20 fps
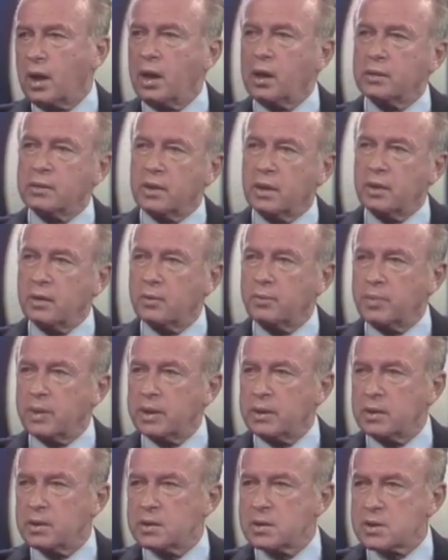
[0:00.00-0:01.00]
and
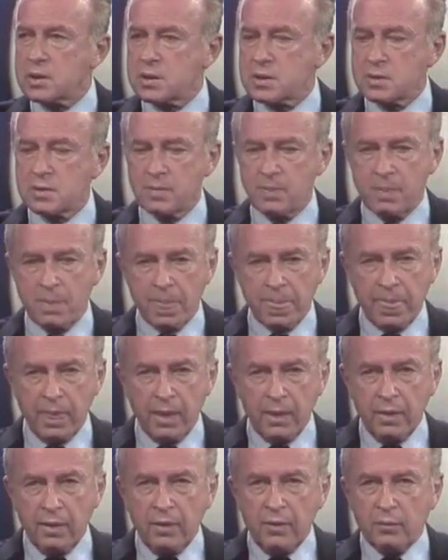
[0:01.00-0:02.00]
it doesn't matter what
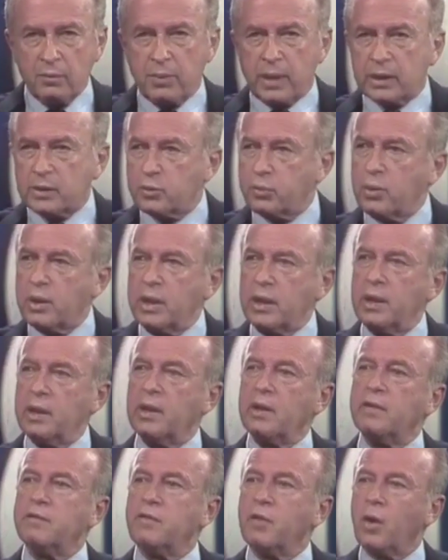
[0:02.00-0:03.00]
are their
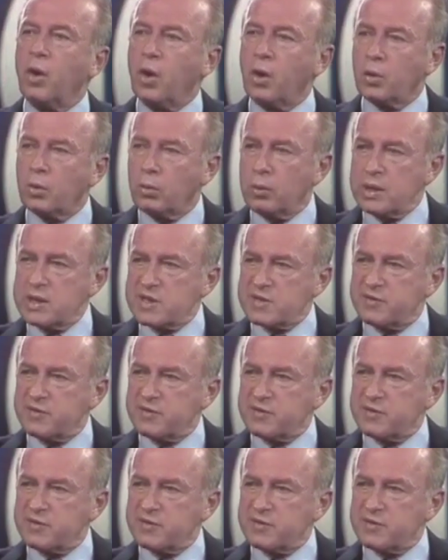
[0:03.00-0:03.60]
opinions.